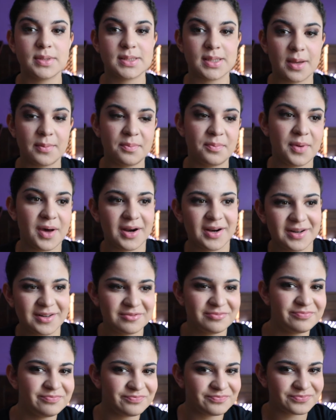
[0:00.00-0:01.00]
up
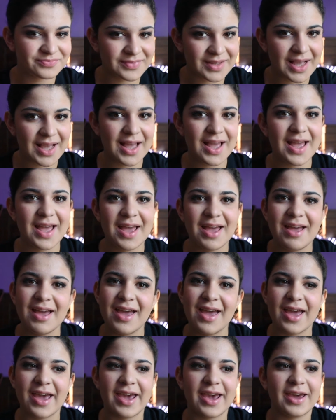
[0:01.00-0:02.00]
button
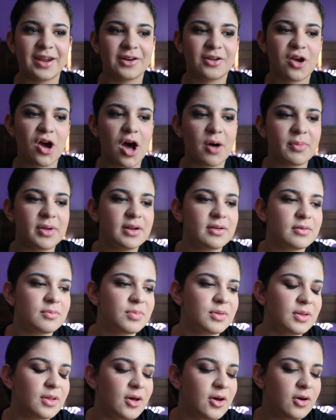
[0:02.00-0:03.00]
and comment
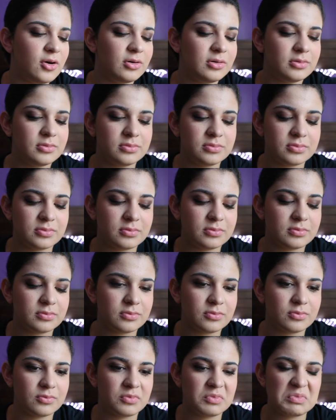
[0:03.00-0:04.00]
below
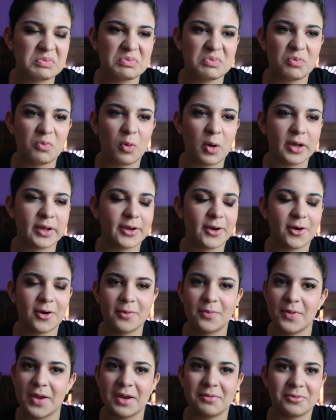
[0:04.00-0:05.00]
what your
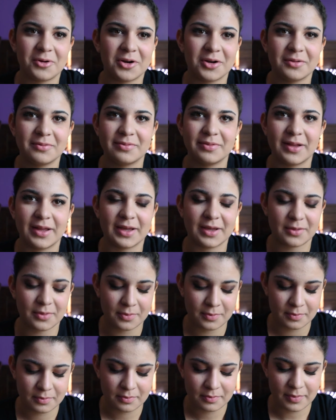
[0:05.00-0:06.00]
favorite like
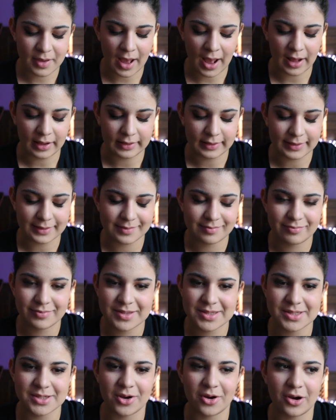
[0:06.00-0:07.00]

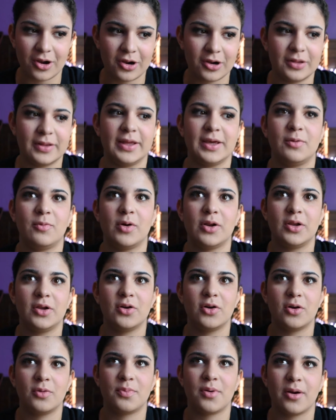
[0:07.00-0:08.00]
palettes are, like what
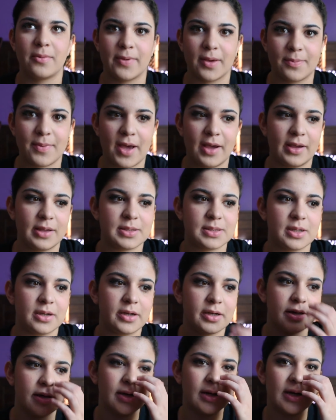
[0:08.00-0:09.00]
your perfect palettes
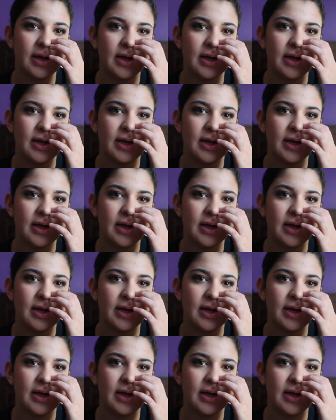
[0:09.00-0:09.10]
are,